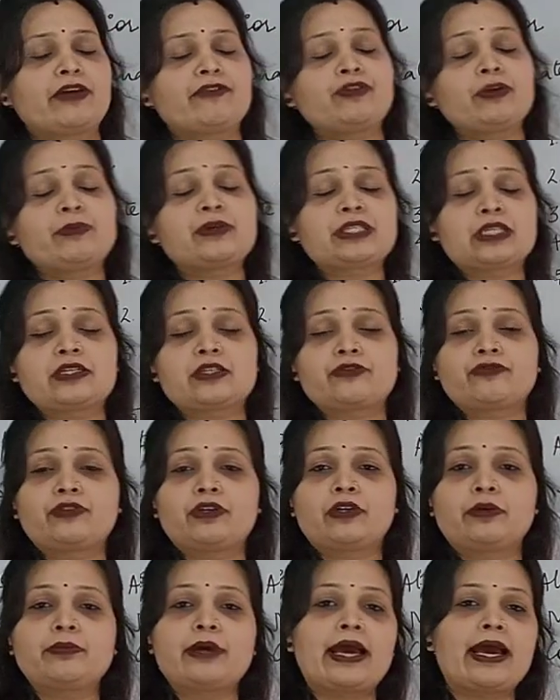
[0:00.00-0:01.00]
every business
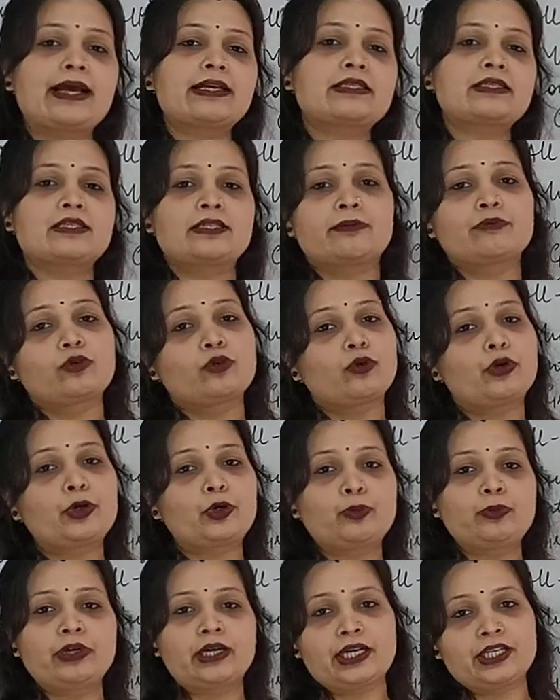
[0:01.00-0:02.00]
firm has some goal
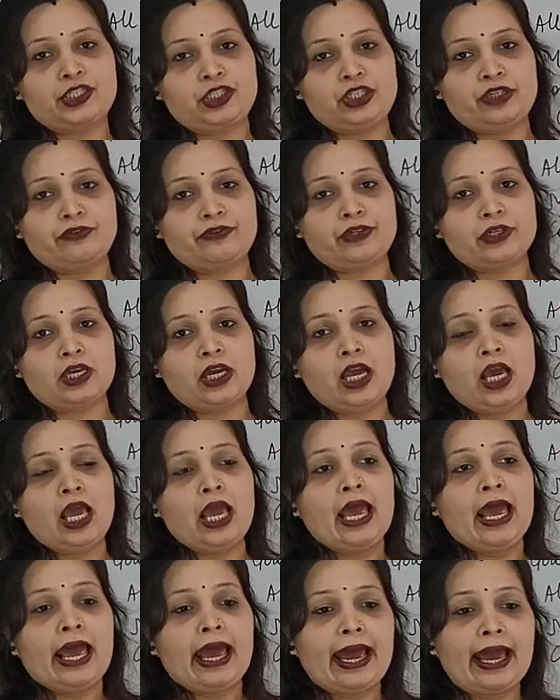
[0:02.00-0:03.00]
to be achieved,
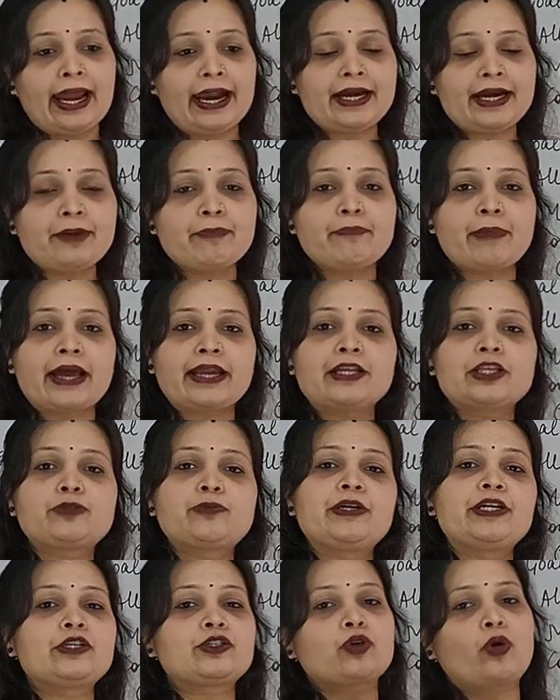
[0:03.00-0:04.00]
and
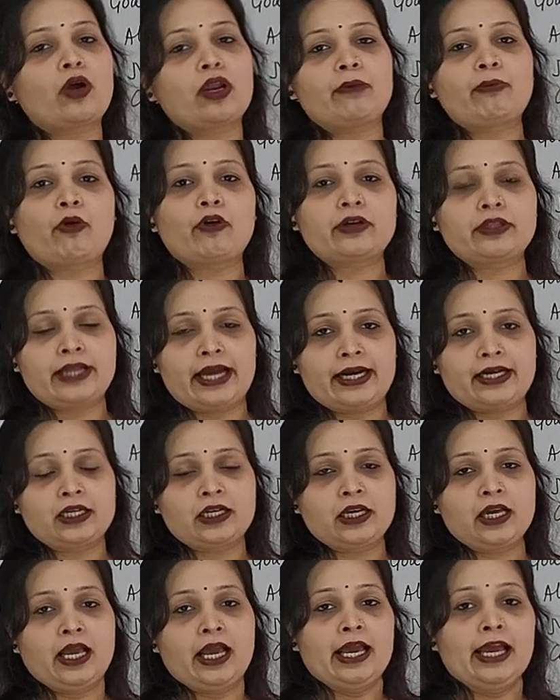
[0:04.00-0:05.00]
management is all about that.